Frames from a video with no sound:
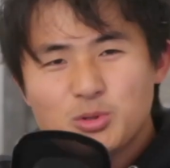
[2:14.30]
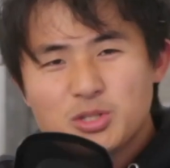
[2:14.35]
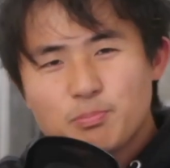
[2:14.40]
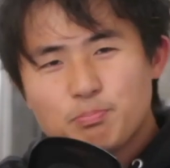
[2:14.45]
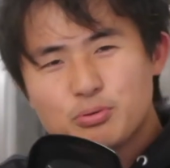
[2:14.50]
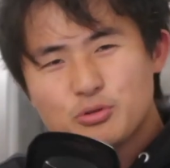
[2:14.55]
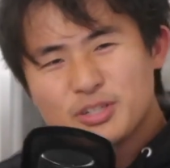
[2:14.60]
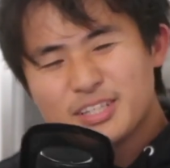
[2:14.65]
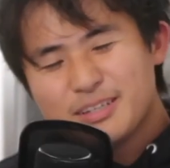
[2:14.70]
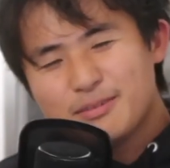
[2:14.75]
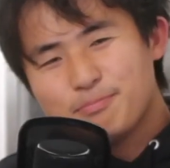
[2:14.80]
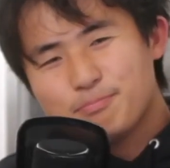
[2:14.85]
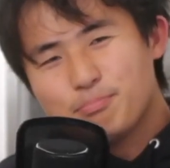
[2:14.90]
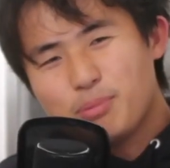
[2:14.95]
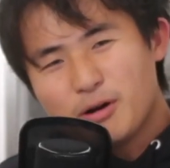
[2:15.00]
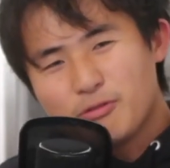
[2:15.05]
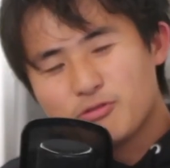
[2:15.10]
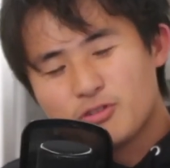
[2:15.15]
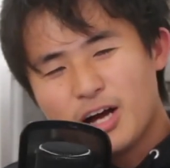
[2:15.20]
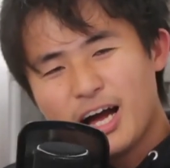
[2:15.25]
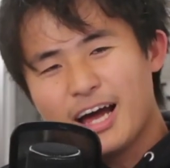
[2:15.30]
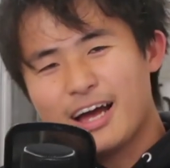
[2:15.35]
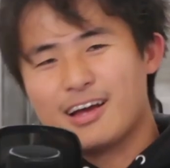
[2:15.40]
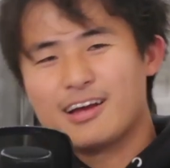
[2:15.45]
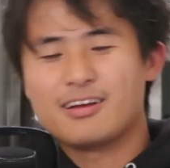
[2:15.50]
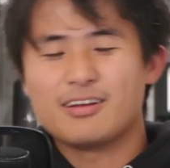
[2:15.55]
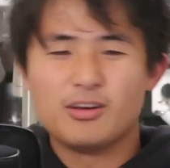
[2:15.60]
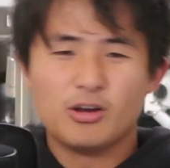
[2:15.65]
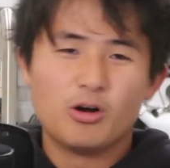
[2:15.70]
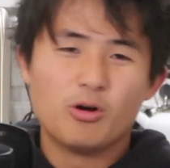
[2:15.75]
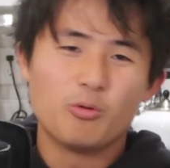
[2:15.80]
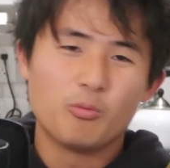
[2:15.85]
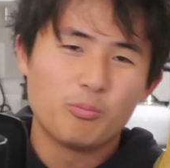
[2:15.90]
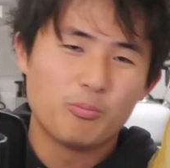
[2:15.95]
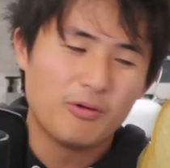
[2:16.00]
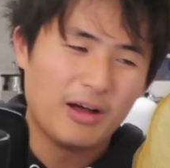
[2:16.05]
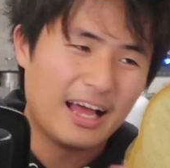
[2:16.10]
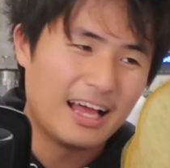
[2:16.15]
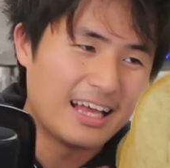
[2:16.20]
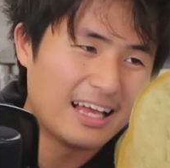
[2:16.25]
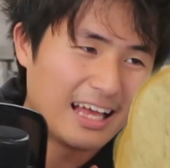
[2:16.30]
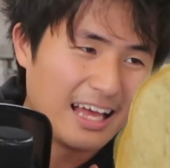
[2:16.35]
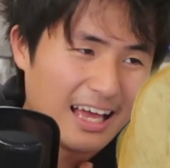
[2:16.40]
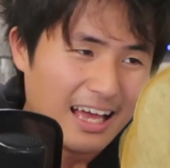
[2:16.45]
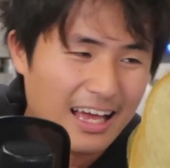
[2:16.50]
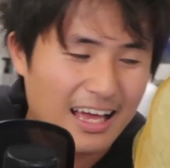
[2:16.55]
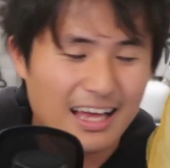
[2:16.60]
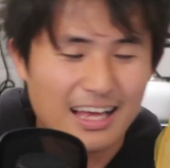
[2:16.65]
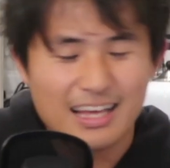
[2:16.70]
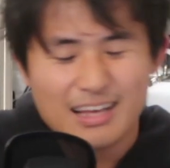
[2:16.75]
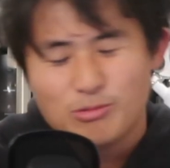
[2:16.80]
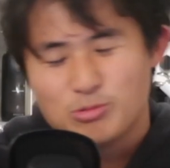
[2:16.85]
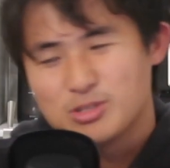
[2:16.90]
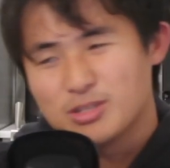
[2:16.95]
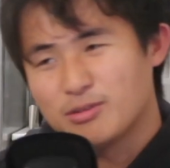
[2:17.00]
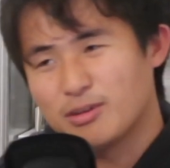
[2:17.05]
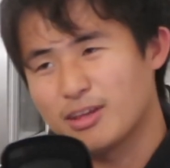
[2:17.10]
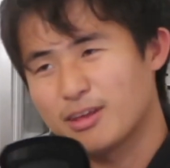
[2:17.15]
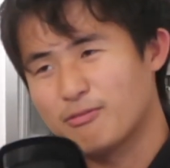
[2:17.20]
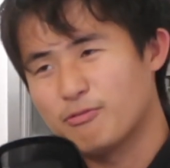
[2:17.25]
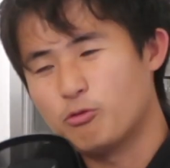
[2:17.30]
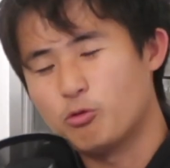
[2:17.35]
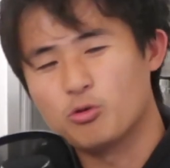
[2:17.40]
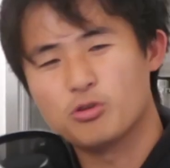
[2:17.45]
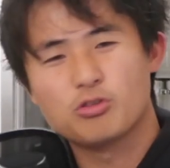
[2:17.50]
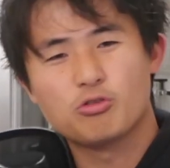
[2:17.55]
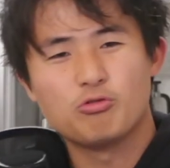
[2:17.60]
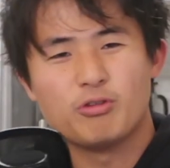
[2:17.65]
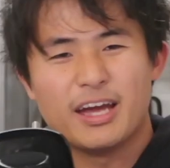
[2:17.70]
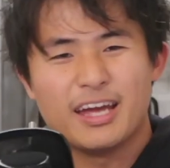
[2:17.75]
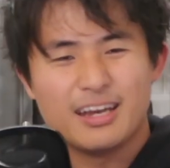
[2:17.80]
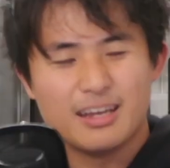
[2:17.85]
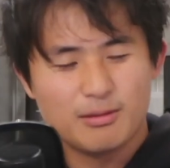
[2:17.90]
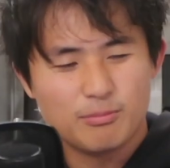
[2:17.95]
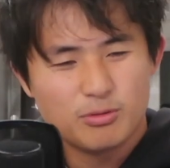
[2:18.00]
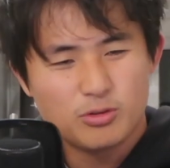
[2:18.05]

was a pretty buff guy, you know. I was in like fourth grade.